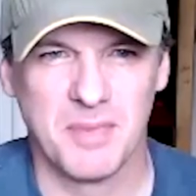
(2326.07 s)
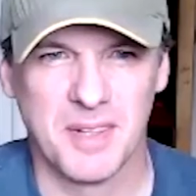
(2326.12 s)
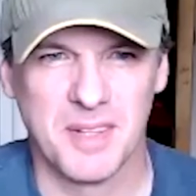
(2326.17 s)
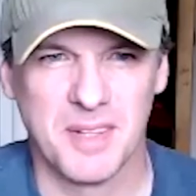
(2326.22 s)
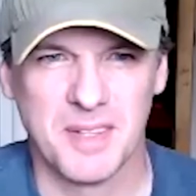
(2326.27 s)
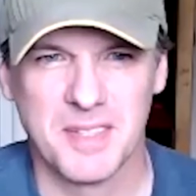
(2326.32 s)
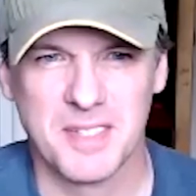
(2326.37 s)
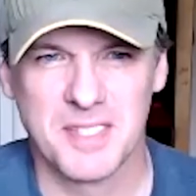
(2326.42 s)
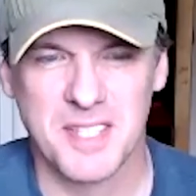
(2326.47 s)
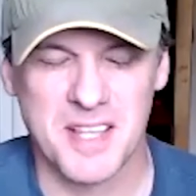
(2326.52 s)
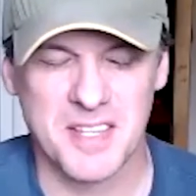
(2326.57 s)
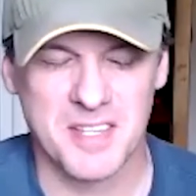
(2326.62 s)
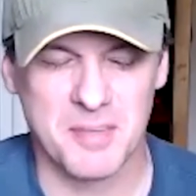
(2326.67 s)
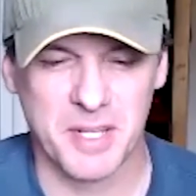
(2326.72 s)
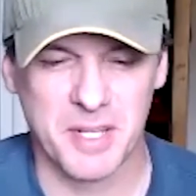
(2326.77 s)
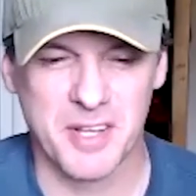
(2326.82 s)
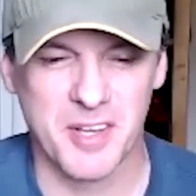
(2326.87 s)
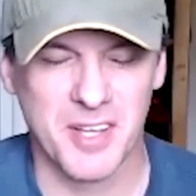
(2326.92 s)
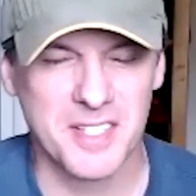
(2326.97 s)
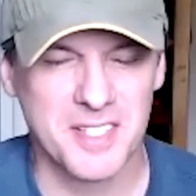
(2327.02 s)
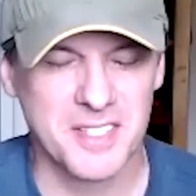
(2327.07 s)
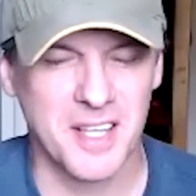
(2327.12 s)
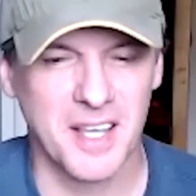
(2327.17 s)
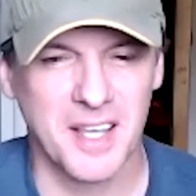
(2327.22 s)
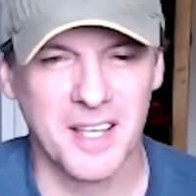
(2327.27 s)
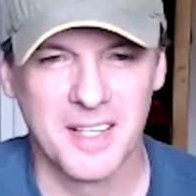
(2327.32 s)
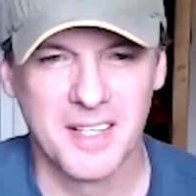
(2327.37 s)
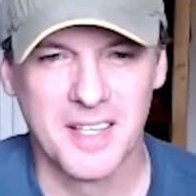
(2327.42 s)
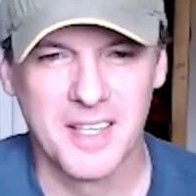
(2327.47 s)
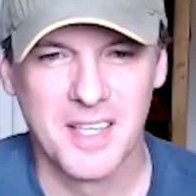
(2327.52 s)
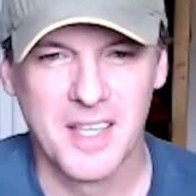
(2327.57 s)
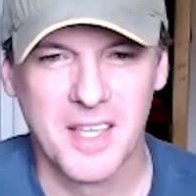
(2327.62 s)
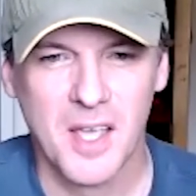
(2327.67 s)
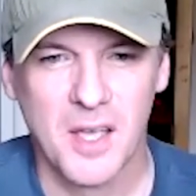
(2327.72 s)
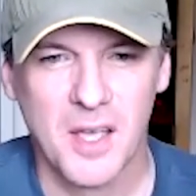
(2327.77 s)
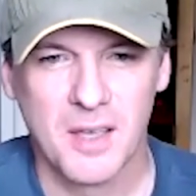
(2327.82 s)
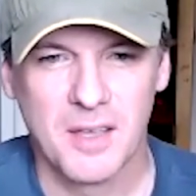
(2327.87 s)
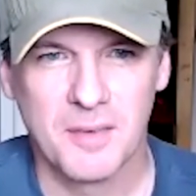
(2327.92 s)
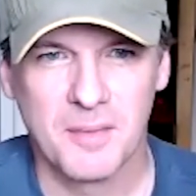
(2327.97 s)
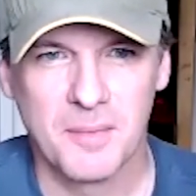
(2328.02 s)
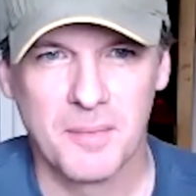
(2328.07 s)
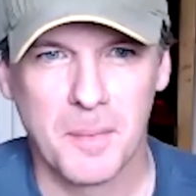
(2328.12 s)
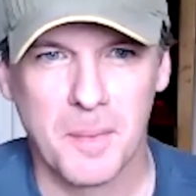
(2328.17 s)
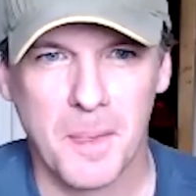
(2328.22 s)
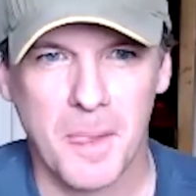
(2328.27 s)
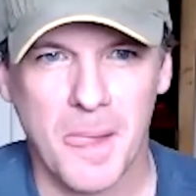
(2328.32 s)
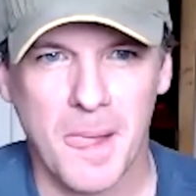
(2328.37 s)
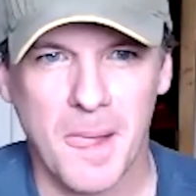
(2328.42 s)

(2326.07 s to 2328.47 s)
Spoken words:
like, hit me up in the comments.